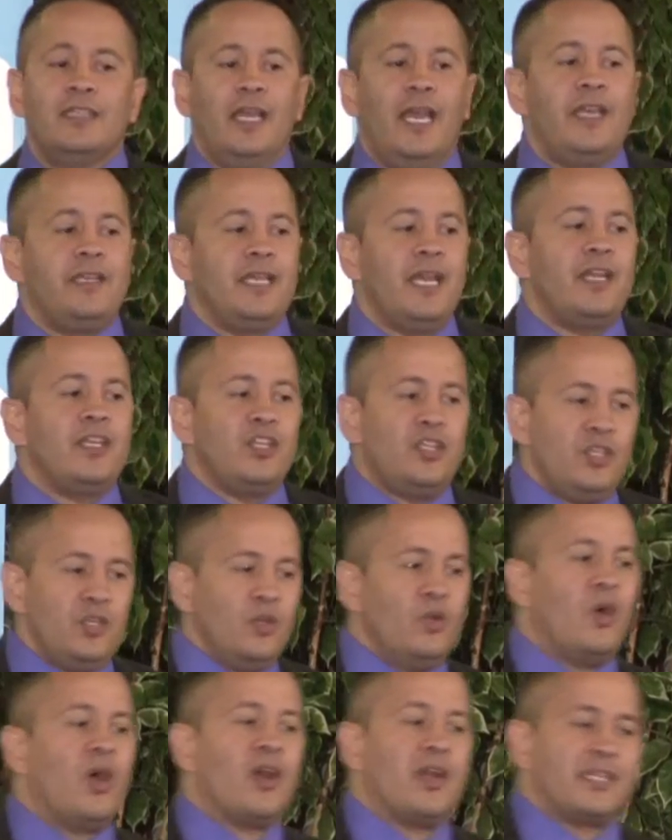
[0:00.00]
And yet,
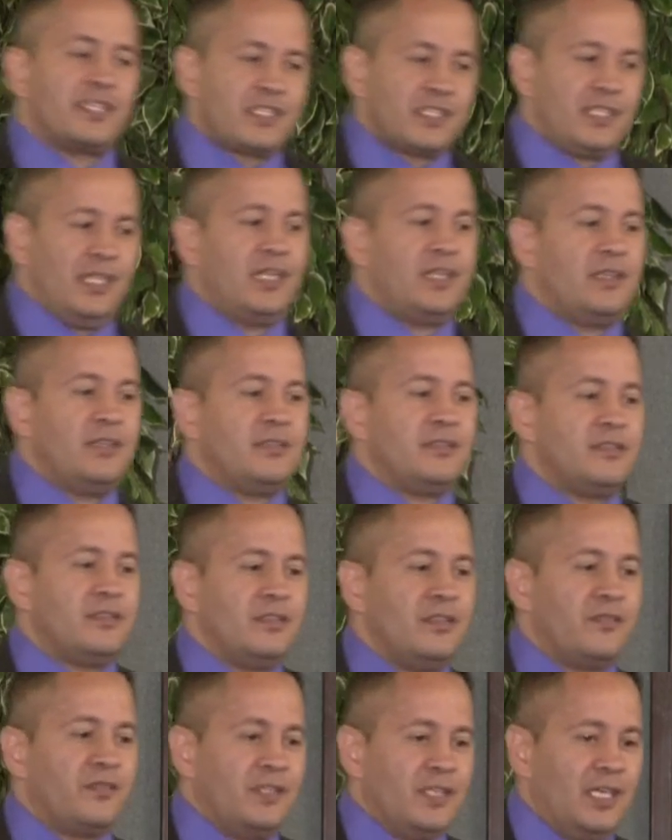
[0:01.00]
you are a son
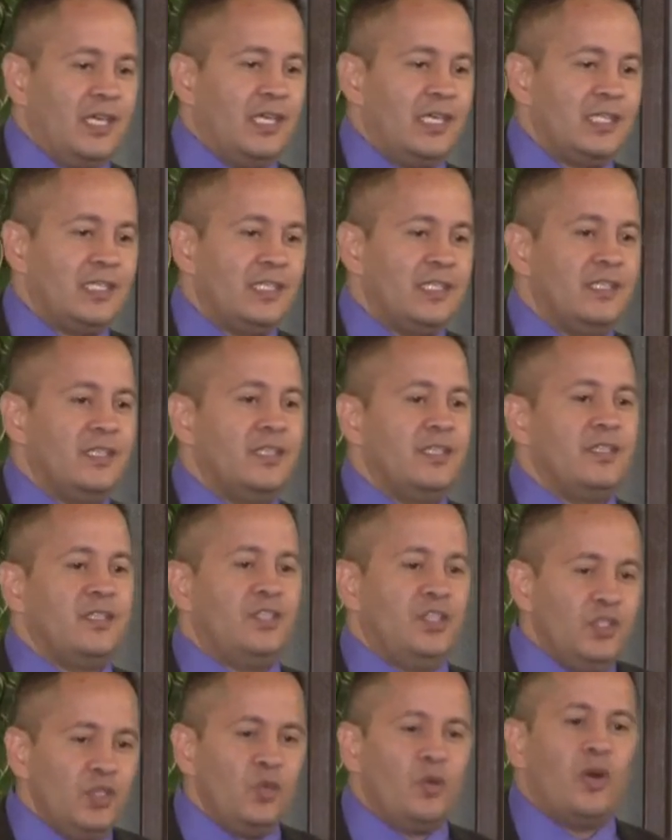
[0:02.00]
of God,
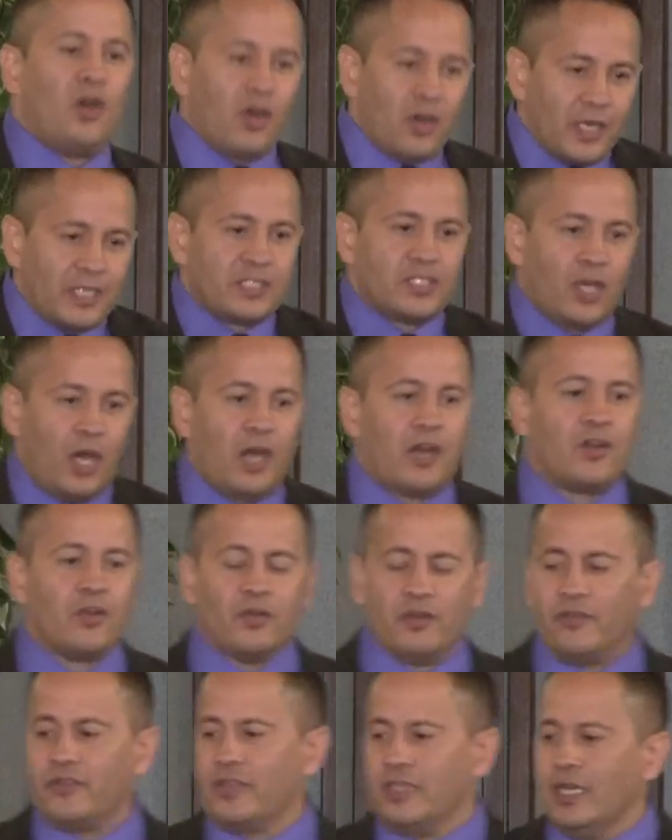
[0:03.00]
you are a
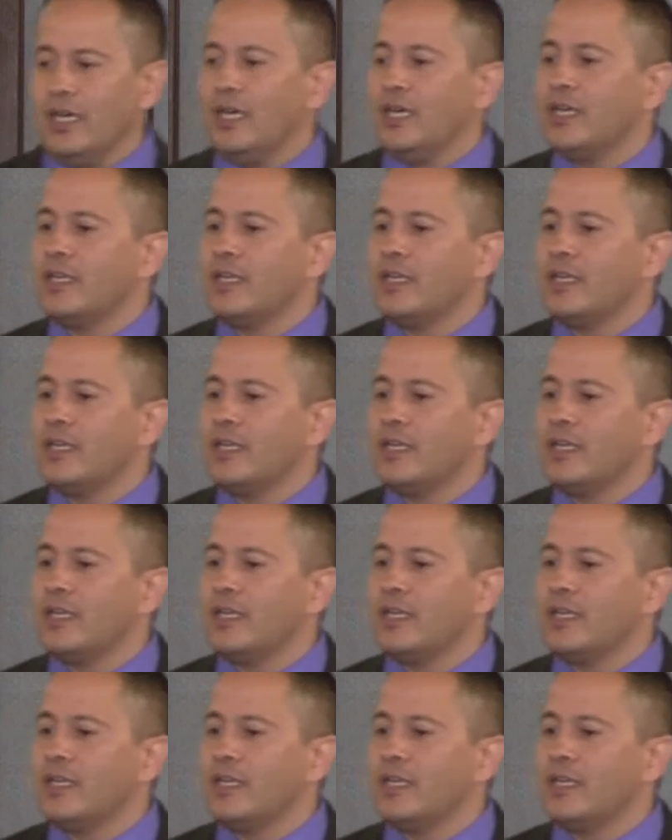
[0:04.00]
daughter of God.